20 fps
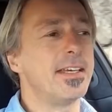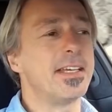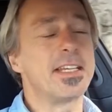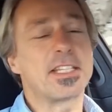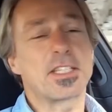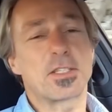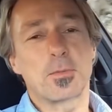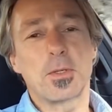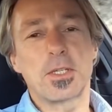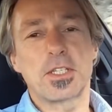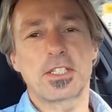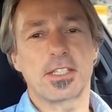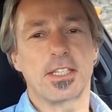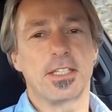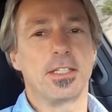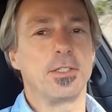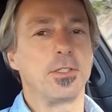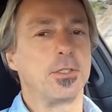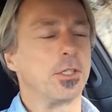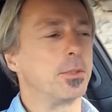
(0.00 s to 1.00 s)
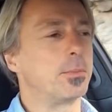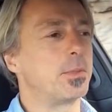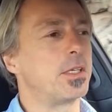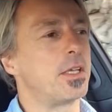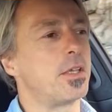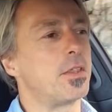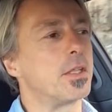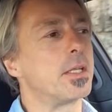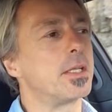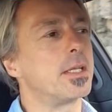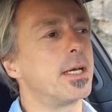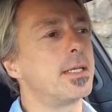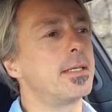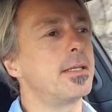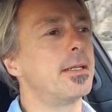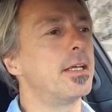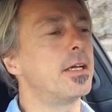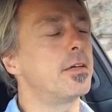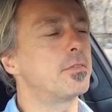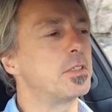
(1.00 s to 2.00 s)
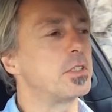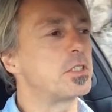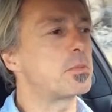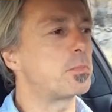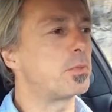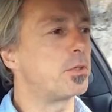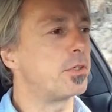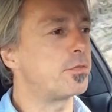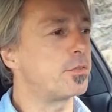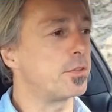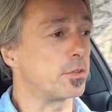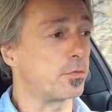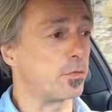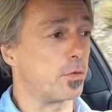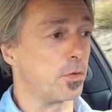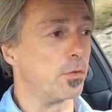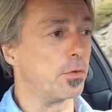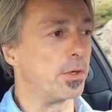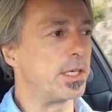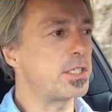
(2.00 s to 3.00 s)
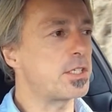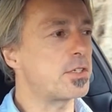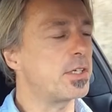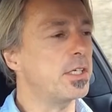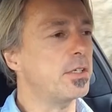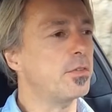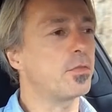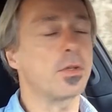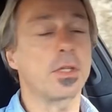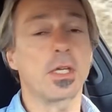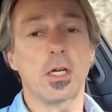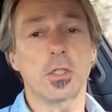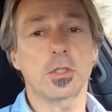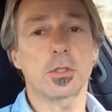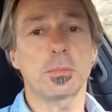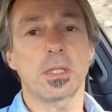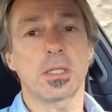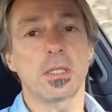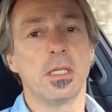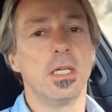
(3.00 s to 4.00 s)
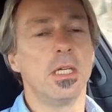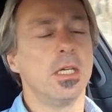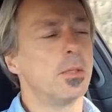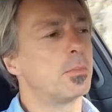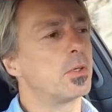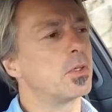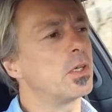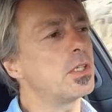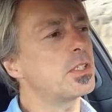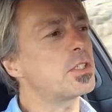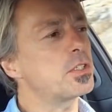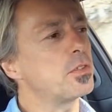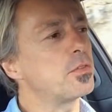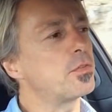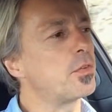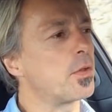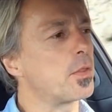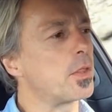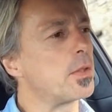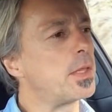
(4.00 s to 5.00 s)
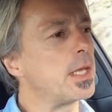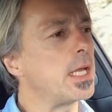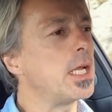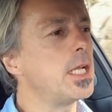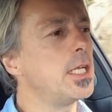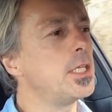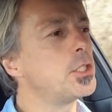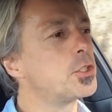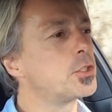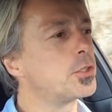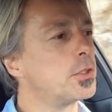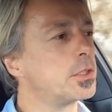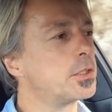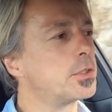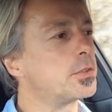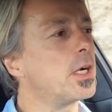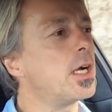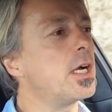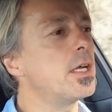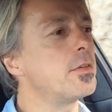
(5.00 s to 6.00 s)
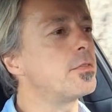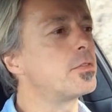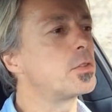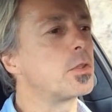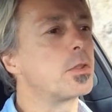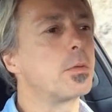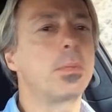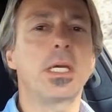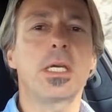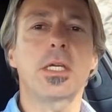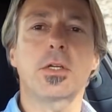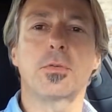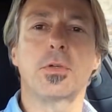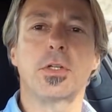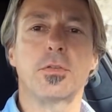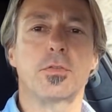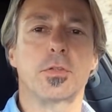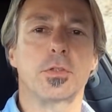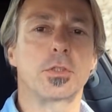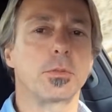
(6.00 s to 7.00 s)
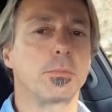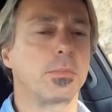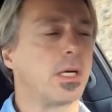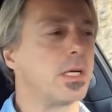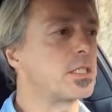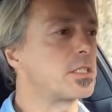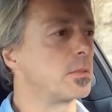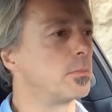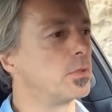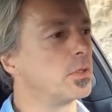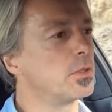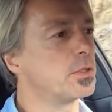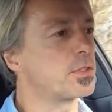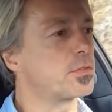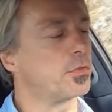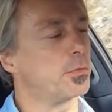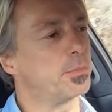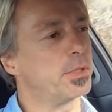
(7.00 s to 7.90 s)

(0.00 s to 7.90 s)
As we say in Germany, the 911 is perfect for the racetrack, for the Autobahn, but also for the daily short drive to the bakery to buy some rolls for